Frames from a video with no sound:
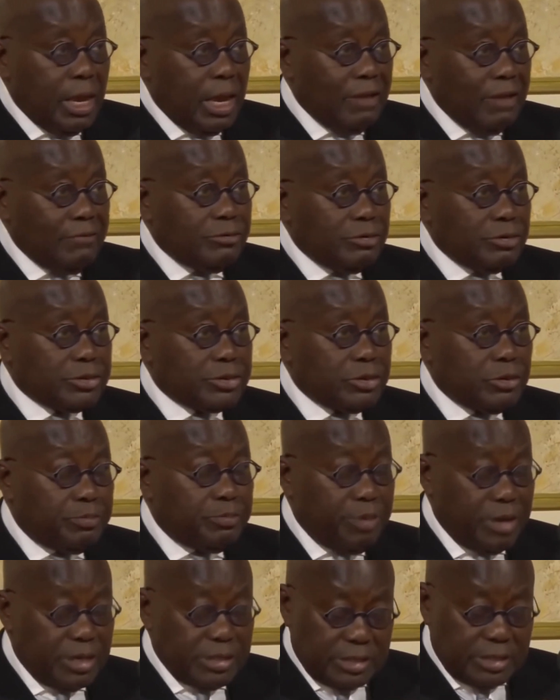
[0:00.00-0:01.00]
I've also
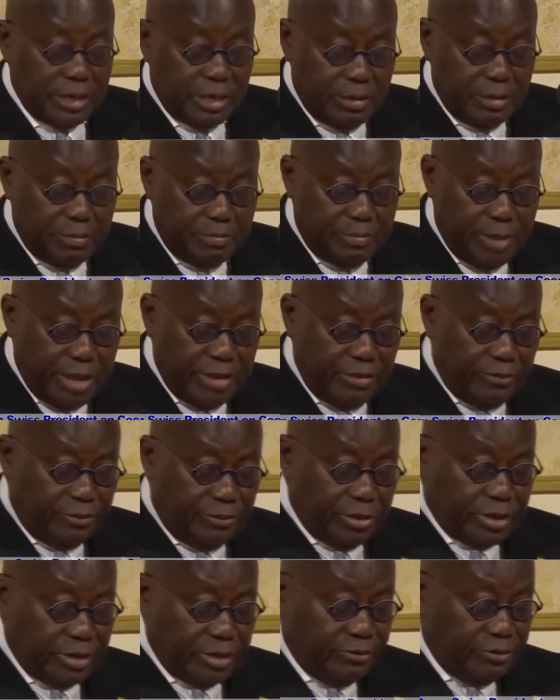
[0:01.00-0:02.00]
personally
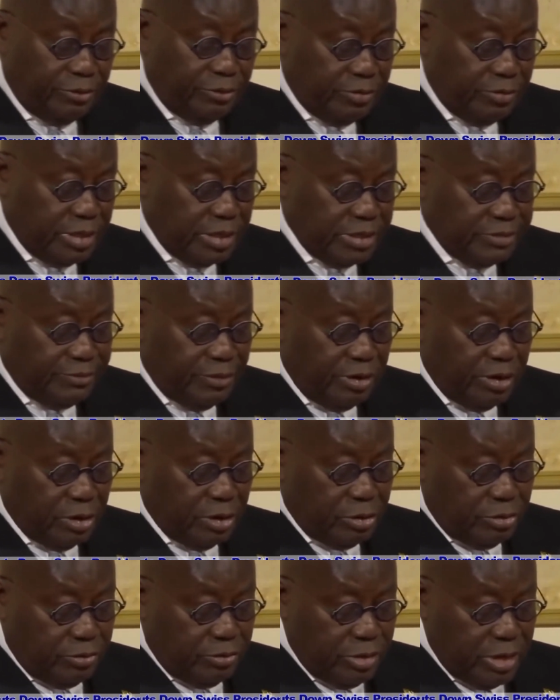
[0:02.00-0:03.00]
benefited from these very
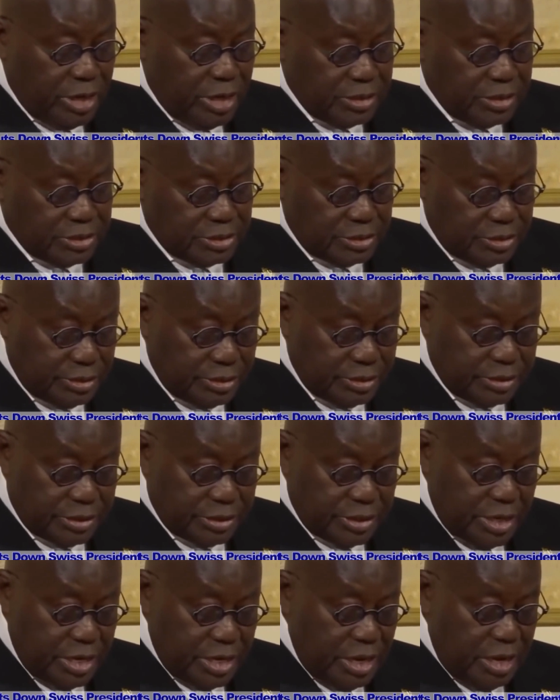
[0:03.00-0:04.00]
good
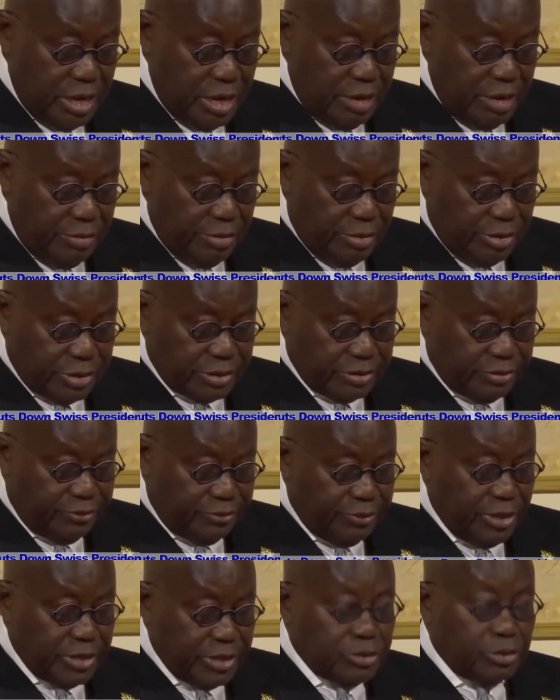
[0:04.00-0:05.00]
relations, because the
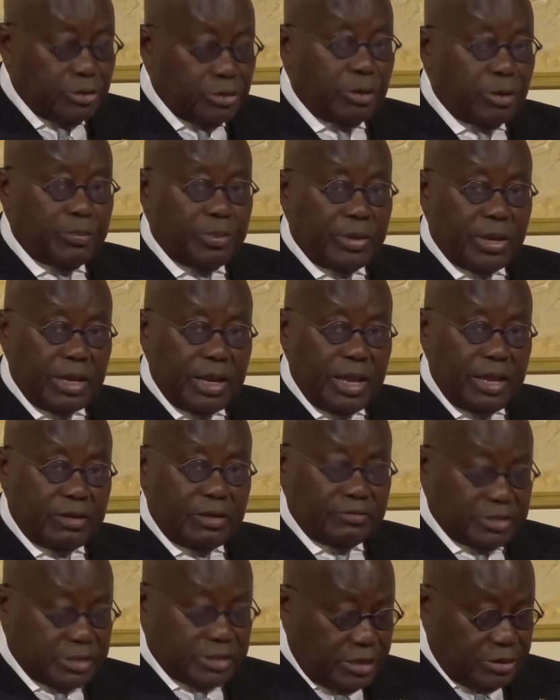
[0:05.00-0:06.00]
first European head
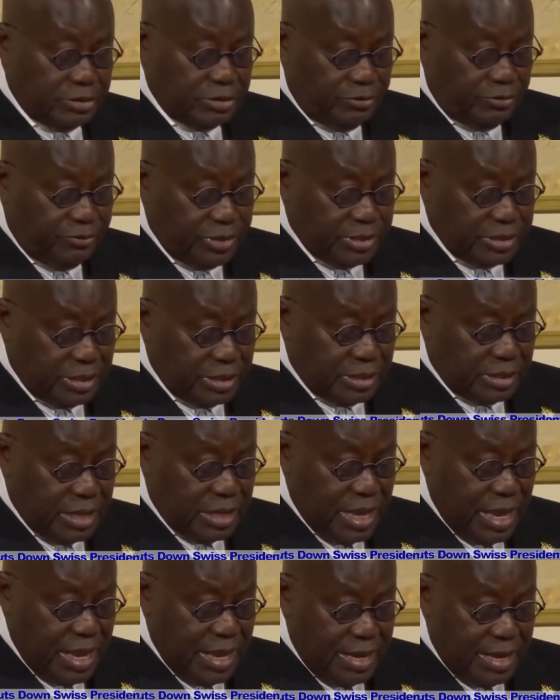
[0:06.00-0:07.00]
of state to
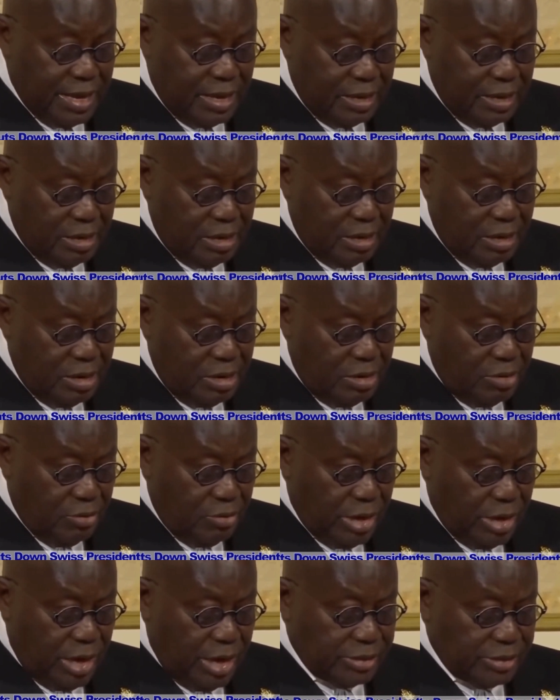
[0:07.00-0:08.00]
visit Ghana
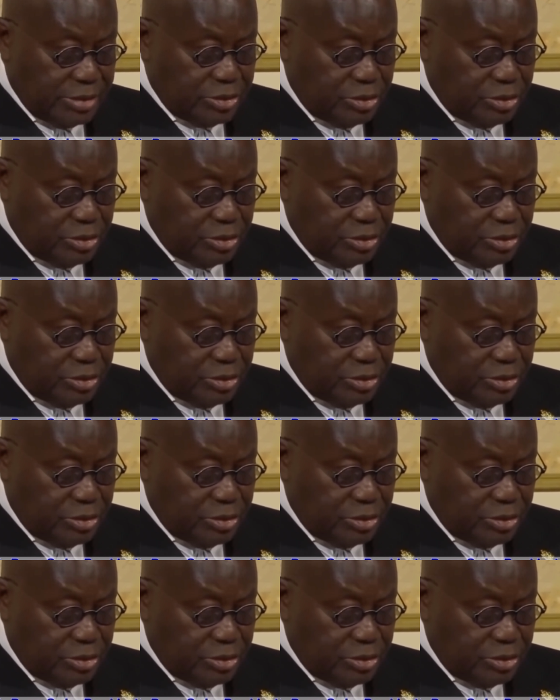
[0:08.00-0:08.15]
when I